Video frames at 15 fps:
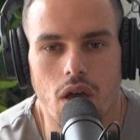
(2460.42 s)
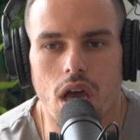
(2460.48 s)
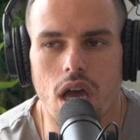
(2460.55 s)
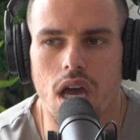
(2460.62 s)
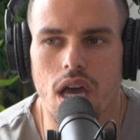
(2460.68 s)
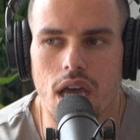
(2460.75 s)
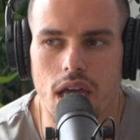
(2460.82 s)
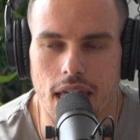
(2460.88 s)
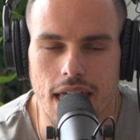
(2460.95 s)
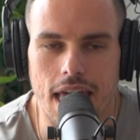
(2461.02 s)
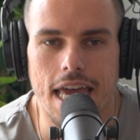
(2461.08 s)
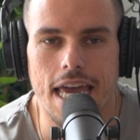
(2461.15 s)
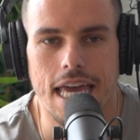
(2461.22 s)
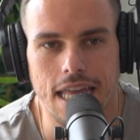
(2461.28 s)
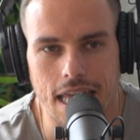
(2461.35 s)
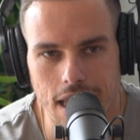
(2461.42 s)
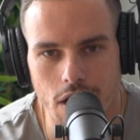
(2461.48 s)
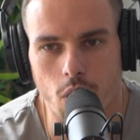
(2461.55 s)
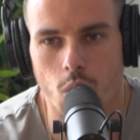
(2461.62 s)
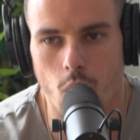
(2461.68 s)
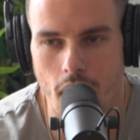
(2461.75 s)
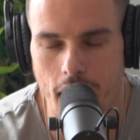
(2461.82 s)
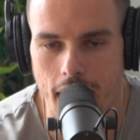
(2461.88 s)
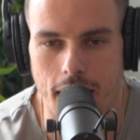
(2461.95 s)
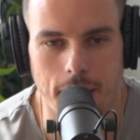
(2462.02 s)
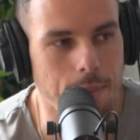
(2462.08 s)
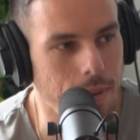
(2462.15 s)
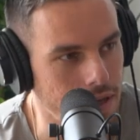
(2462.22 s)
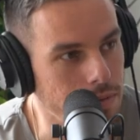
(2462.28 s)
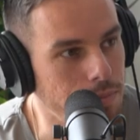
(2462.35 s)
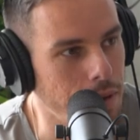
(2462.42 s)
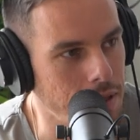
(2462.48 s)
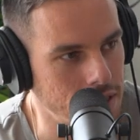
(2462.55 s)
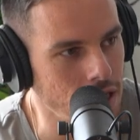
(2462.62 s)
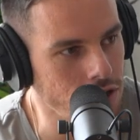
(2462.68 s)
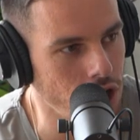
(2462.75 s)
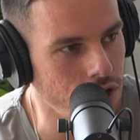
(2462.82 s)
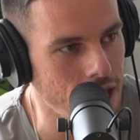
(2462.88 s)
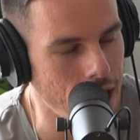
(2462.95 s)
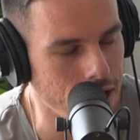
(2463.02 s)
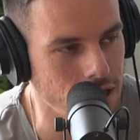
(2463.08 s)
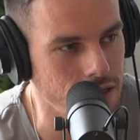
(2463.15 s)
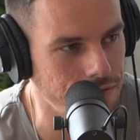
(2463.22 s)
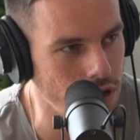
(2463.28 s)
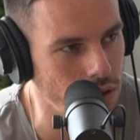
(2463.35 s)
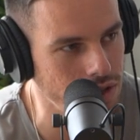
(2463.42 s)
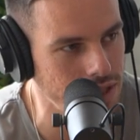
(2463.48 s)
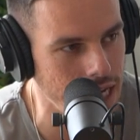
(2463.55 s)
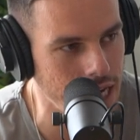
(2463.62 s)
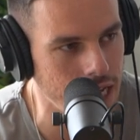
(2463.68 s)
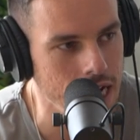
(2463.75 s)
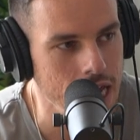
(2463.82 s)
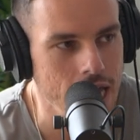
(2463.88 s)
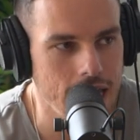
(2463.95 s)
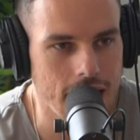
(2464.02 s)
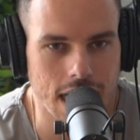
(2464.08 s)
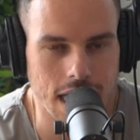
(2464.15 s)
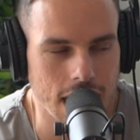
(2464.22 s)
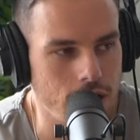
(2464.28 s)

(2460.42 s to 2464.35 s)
eh, in a way but but touch on that because flow state it,